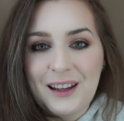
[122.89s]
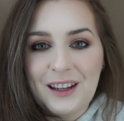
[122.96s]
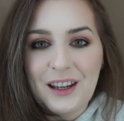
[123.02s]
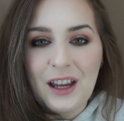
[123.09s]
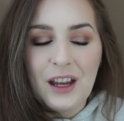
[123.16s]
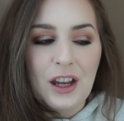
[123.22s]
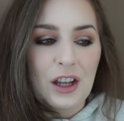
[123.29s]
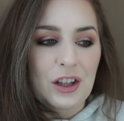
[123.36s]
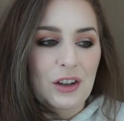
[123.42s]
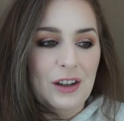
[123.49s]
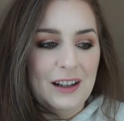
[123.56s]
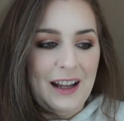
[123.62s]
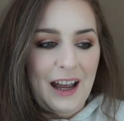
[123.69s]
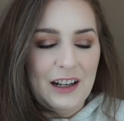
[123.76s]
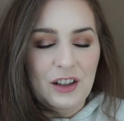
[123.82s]
Like you
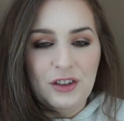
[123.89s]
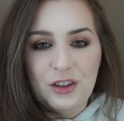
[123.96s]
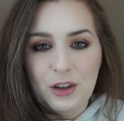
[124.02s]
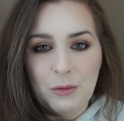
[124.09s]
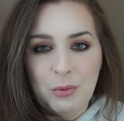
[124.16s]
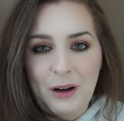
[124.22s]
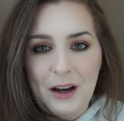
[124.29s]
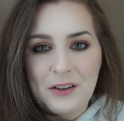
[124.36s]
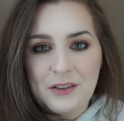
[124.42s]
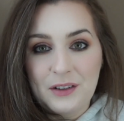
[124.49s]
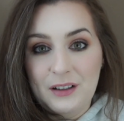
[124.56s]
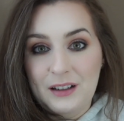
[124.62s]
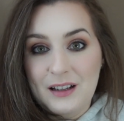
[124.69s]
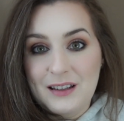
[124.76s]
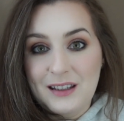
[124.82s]
can add it to your browser
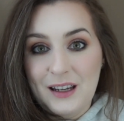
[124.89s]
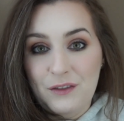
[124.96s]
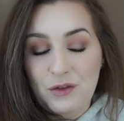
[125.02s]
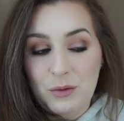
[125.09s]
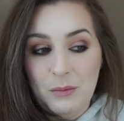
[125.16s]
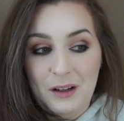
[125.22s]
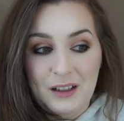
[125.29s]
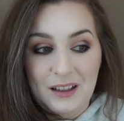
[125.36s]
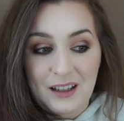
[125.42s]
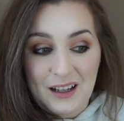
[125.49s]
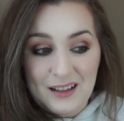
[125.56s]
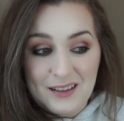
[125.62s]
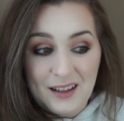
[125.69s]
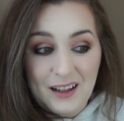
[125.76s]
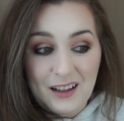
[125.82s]
and it saves you money.
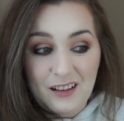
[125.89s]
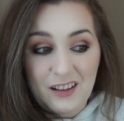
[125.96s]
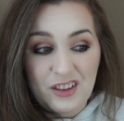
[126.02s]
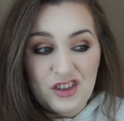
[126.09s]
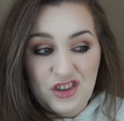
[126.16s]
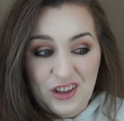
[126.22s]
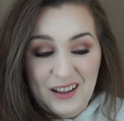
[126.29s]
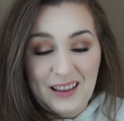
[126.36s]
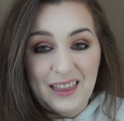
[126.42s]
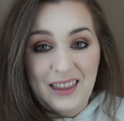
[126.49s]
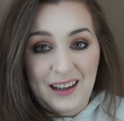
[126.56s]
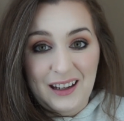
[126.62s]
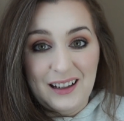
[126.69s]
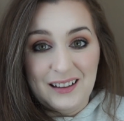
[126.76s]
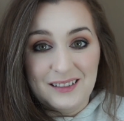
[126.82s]
It's like a legit
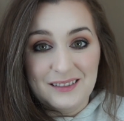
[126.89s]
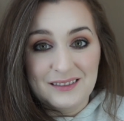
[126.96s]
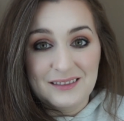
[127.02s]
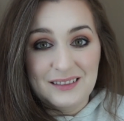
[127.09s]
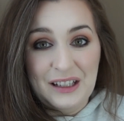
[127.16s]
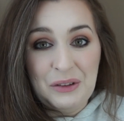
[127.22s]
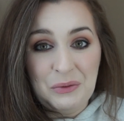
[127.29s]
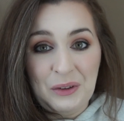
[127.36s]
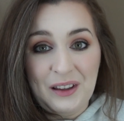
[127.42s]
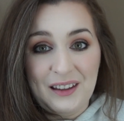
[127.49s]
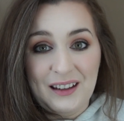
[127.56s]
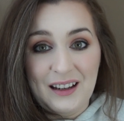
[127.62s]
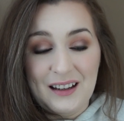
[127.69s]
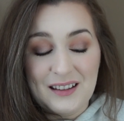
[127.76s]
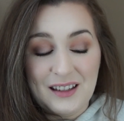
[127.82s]
thing. It
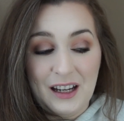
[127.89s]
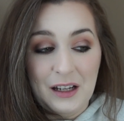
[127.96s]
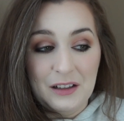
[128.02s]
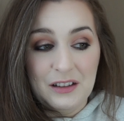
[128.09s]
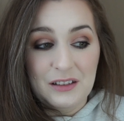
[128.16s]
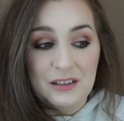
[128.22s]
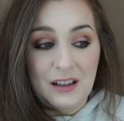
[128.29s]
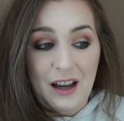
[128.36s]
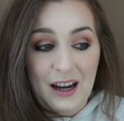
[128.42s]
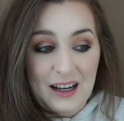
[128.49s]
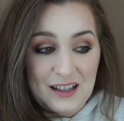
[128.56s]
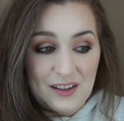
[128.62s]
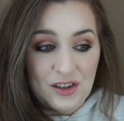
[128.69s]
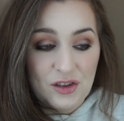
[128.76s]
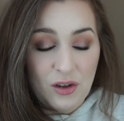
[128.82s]
really is. I
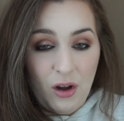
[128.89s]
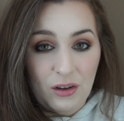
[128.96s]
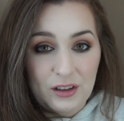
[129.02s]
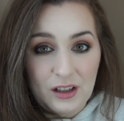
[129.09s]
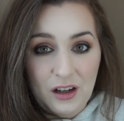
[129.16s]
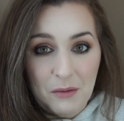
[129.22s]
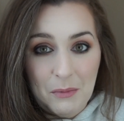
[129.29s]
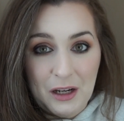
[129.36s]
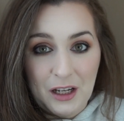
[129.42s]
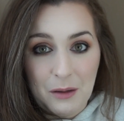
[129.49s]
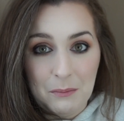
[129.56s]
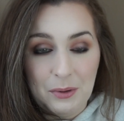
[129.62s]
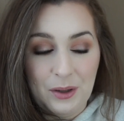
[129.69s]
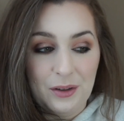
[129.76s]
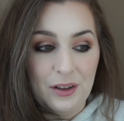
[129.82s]
installed it on my
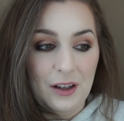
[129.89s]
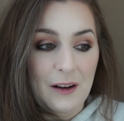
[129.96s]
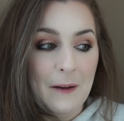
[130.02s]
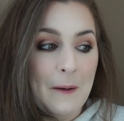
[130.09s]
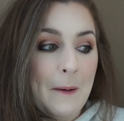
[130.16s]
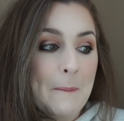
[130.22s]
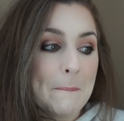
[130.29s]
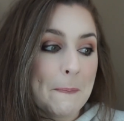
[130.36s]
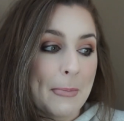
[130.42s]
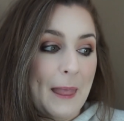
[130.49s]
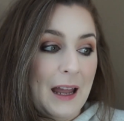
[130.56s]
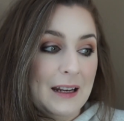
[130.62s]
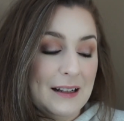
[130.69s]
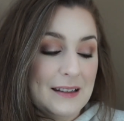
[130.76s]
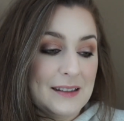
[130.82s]
computer
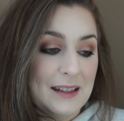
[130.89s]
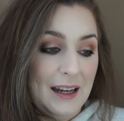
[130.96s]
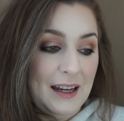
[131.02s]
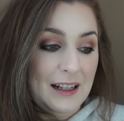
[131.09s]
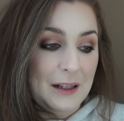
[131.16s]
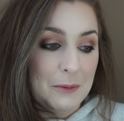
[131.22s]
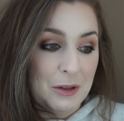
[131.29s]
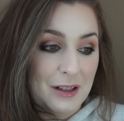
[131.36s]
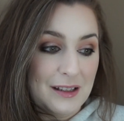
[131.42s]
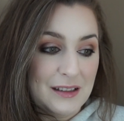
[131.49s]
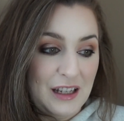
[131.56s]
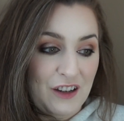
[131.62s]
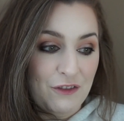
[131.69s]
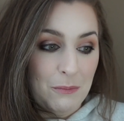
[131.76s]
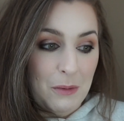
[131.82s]
and it's saying I'm going to
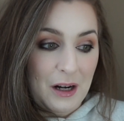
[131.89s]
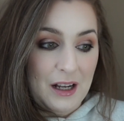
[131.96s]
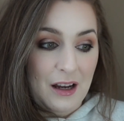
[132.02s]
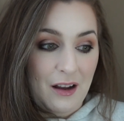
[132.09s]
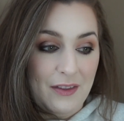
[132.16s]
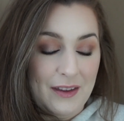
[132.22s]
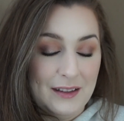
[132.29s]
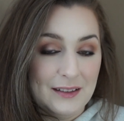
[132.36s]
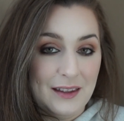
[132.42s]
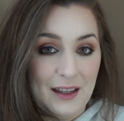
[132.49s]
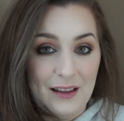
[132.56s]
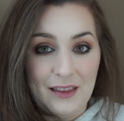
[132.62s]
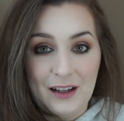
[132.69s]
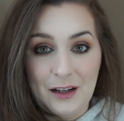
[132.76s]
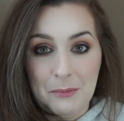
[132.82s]
save money on this
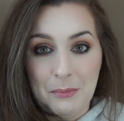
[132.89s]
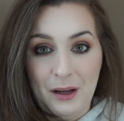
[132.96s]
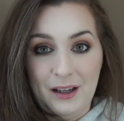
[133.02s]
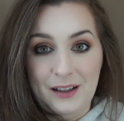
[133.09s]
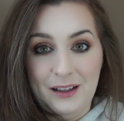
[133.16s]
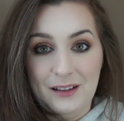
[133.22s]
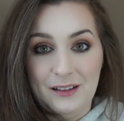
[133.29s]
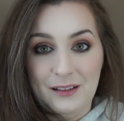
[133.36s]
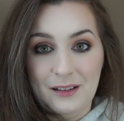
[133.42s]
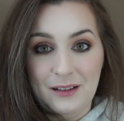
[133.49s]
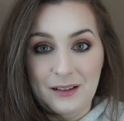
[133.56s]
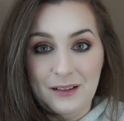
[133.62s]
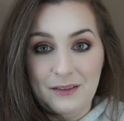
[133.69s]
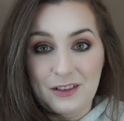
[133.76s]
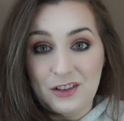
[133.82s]
thing that I'm buying,
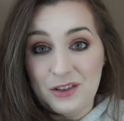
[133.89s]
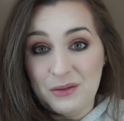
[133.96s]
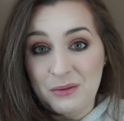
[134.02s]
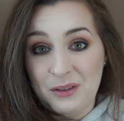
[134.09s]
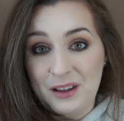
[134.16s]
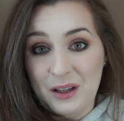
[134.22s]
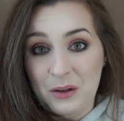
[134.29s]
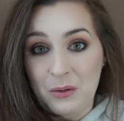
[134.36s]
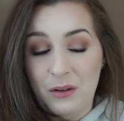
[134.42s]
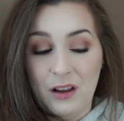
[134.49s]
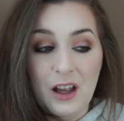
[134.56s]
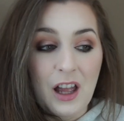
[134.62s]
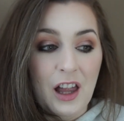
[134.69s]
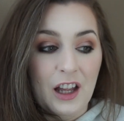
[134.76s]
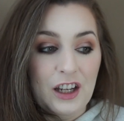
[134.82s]
which is really cool.
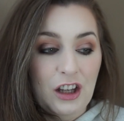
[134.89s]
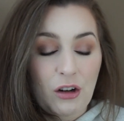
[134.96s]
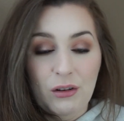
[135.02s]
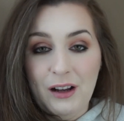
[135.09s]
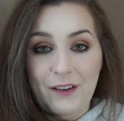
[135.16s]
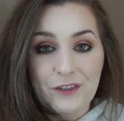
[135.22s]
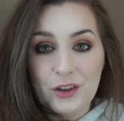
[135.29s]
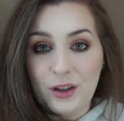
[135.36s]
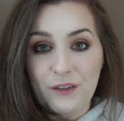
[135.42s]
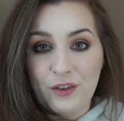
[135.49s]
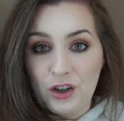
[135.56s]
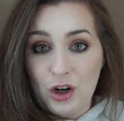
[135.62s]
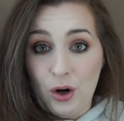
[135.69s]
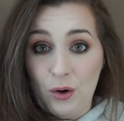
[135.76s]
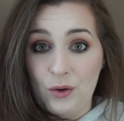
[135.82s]
Like you don't have to look
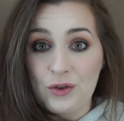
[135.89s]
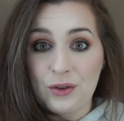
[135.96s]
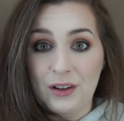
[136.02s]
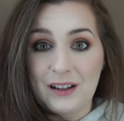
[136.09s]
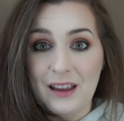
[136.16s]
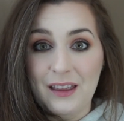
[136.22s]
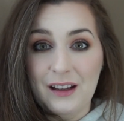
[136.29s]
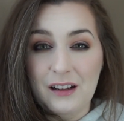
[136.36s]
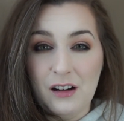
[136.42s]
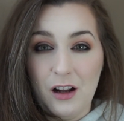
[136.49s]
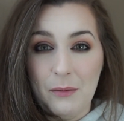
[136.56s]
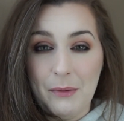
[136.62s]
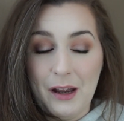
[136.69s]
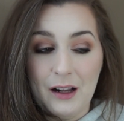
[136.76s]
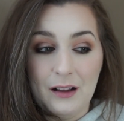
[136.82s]
for codes or anything. It
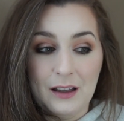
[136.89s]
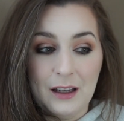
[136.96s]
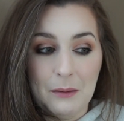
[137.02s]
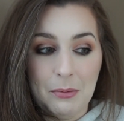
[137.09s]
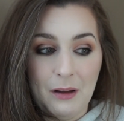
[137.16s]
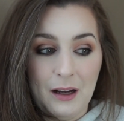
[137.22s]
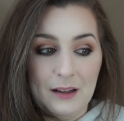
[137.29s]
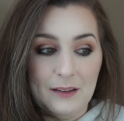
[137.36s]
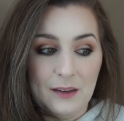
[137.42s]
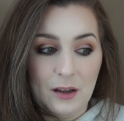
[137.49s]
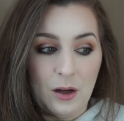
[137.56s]
automatically applies the